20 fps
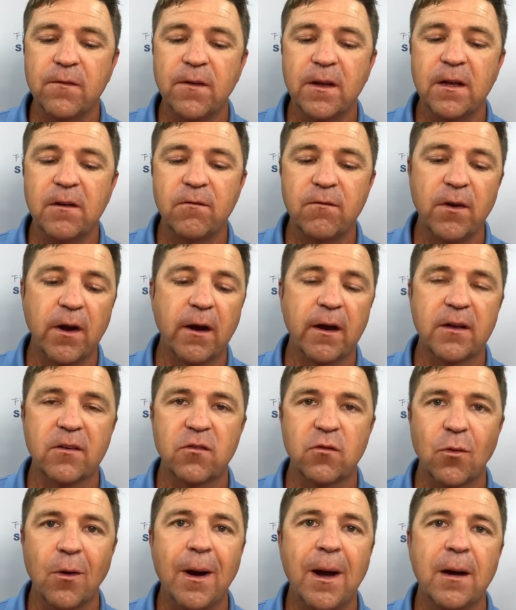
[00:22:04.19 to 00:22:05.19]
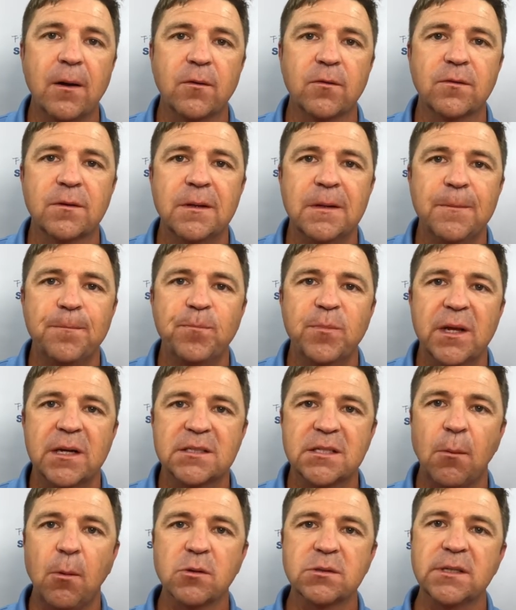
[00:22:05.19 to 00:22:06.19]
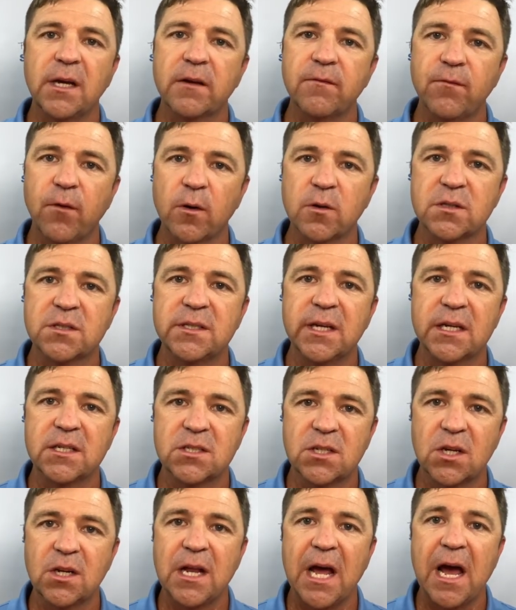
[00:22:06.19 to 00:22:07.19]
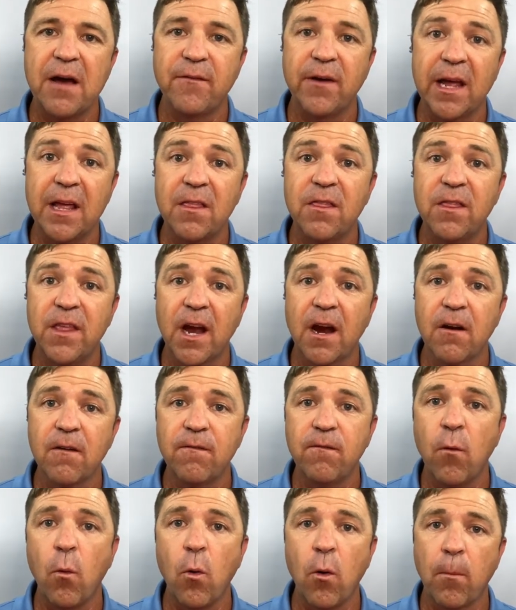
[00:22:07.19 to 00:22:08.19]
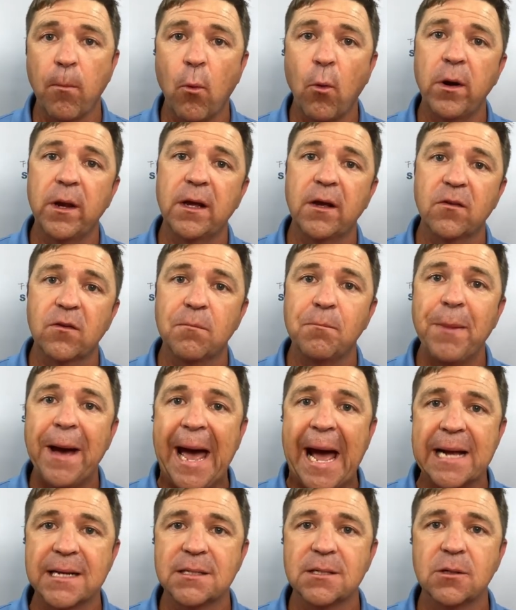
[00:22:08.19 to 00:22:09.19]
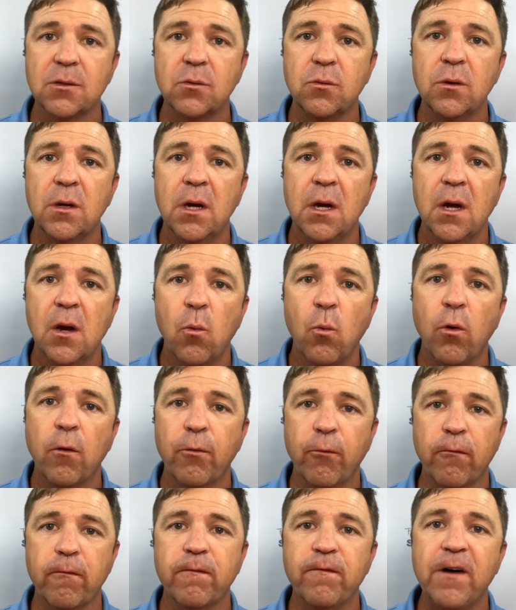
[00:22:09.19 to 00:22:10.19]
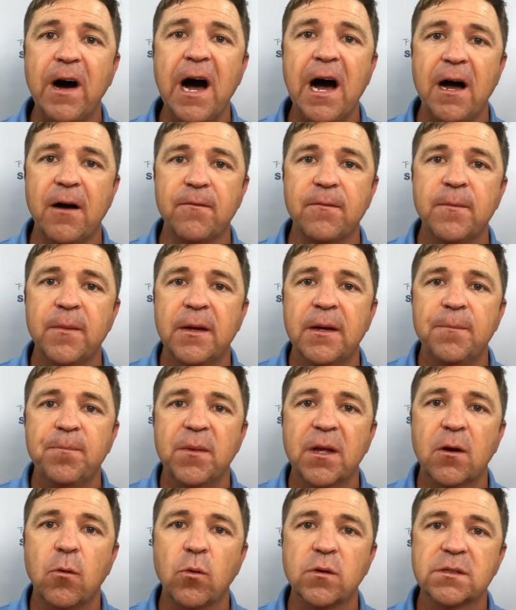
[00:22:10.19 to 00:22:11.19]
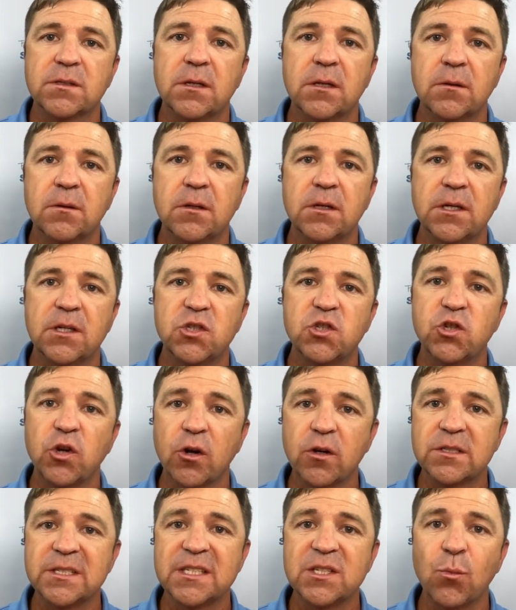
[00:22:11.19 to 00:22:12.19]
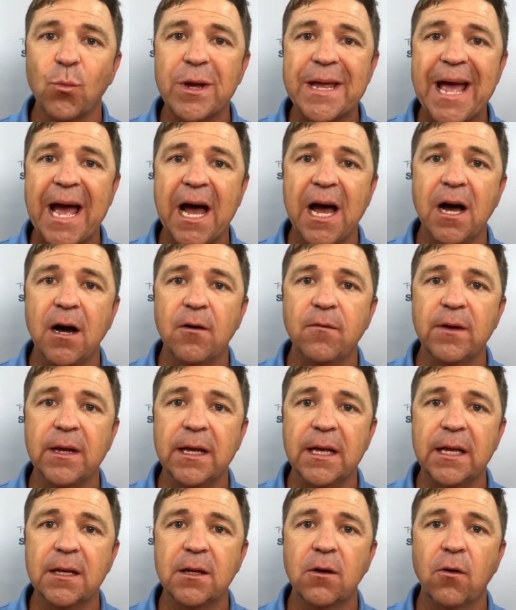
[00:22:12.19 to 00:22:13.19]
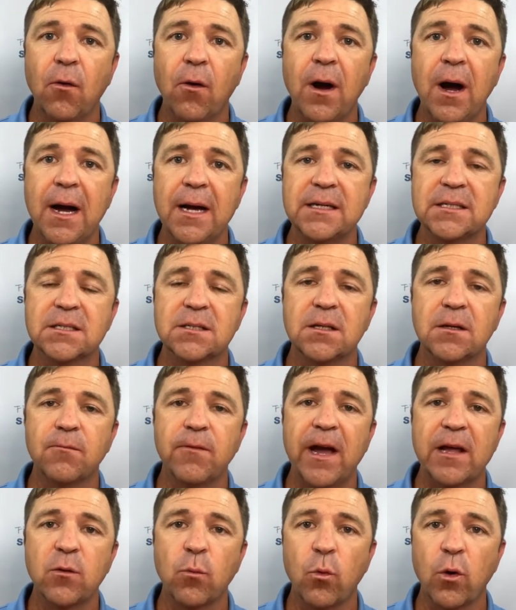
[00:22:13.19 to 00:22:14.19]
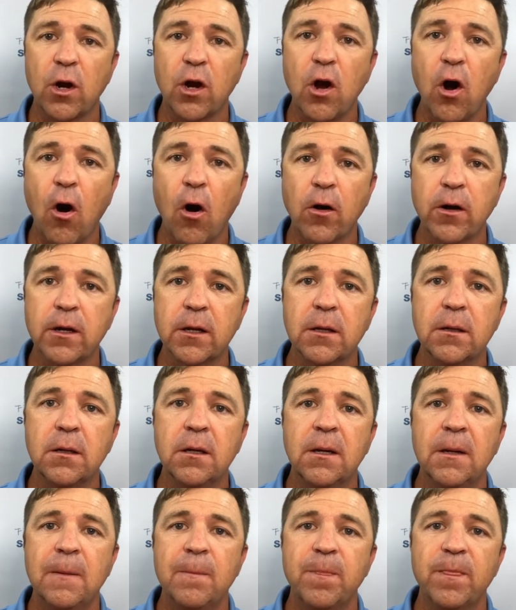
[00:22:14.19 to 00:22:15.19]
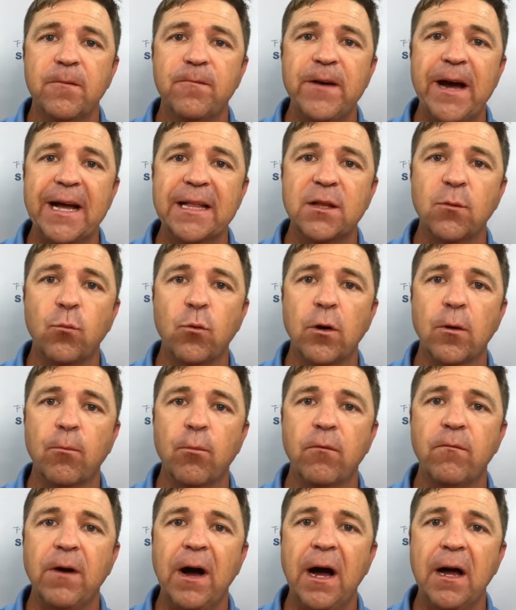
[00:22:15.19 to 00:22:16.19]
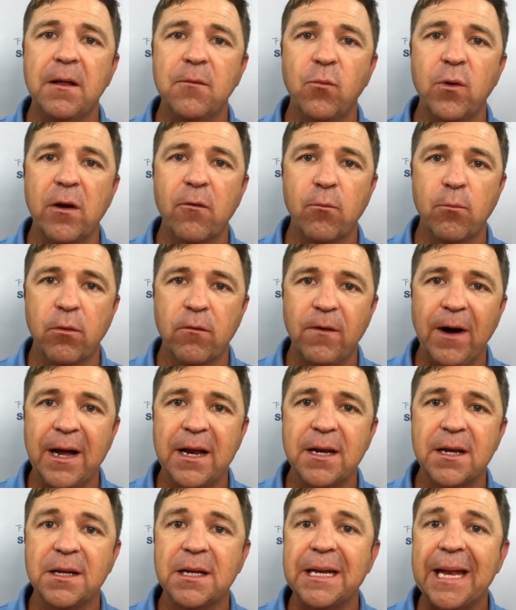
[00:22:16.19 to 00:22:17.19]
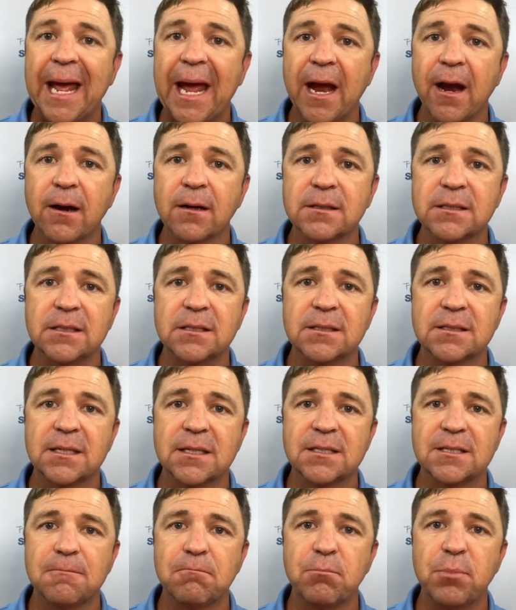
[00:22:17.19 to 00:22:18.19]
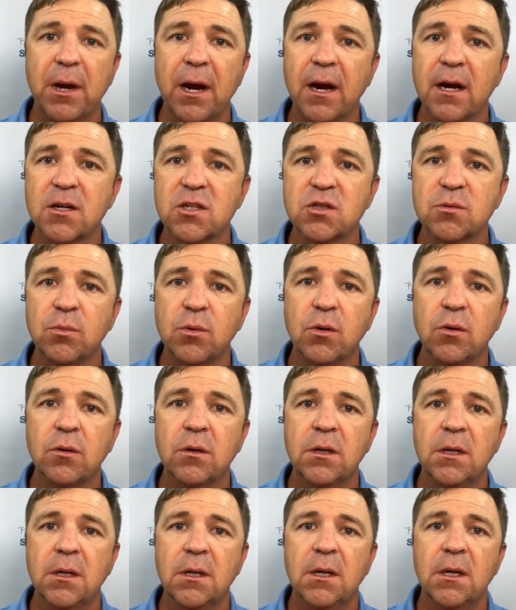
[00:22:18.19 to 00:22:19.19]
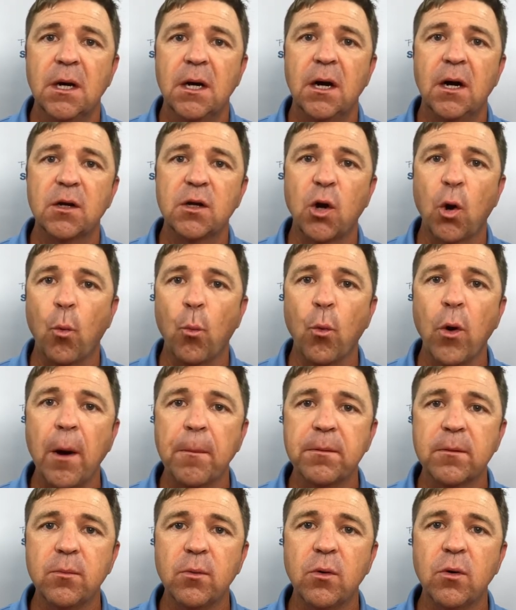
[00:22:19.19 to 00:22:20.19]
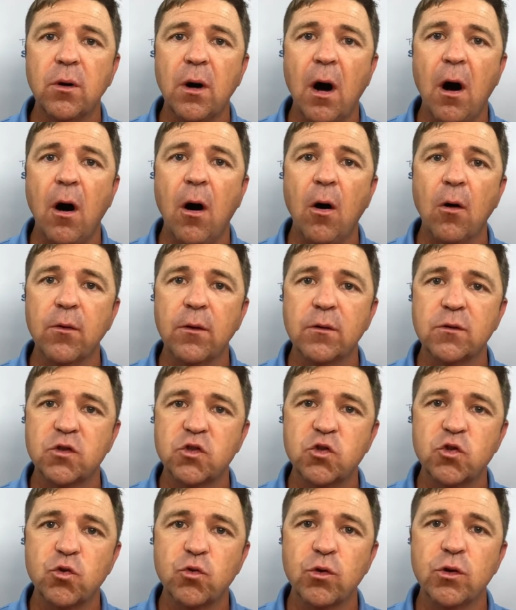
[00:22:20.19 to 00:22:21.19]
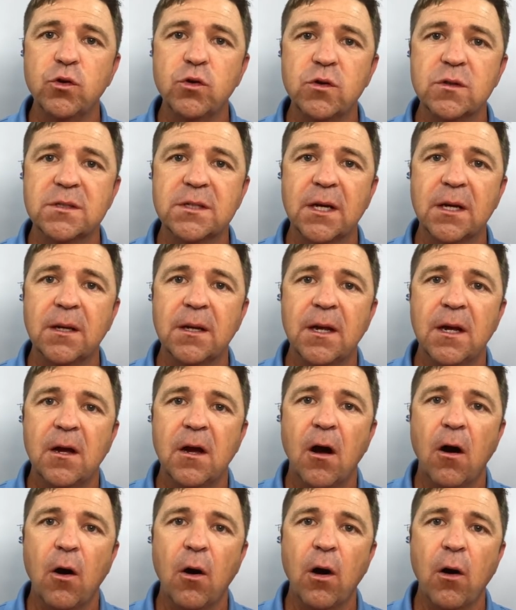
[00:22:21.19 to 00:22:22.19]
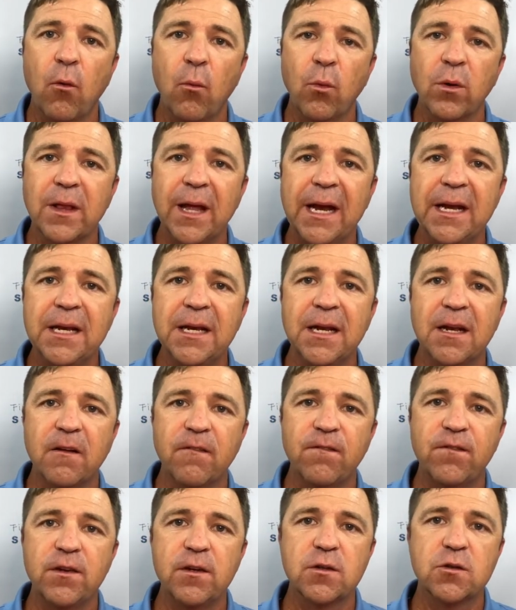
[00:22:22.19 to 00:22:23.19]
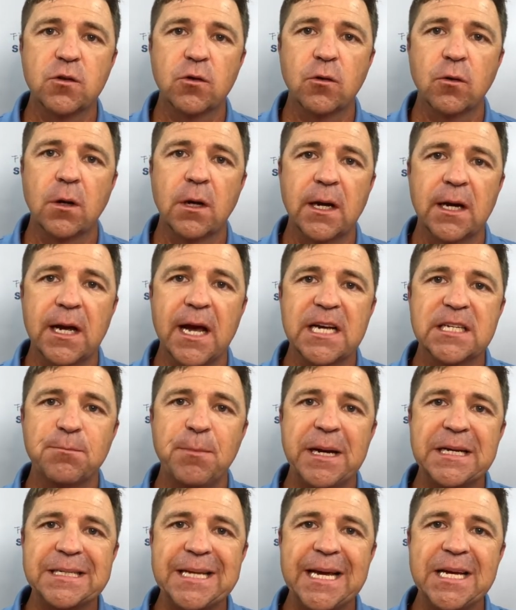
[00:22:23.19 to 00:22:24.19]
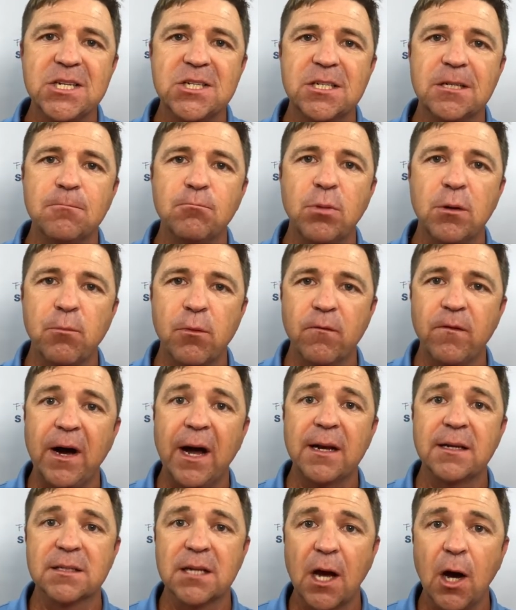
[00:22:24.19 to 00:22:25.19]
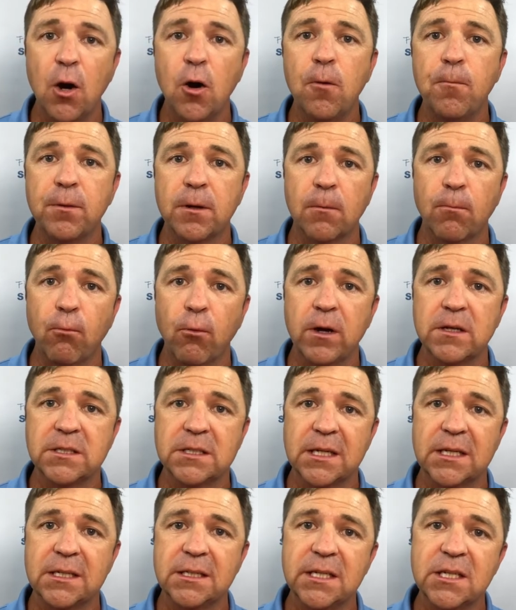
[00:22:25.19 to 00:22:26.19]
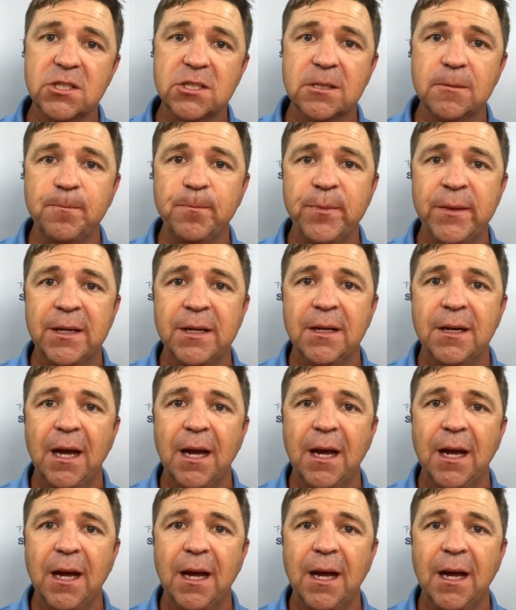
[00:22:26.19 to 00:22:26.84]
in various trials. It's almost like verse 6 could have a therefore pointing us back to 1 through 5. Of course, the assurances that we have in Christ, the fact that we're guarded, the fact that we have provided an inheritance that's imperishable, uncorruptible, all those truths that are related in a future expectation but provide us hope in a present condition.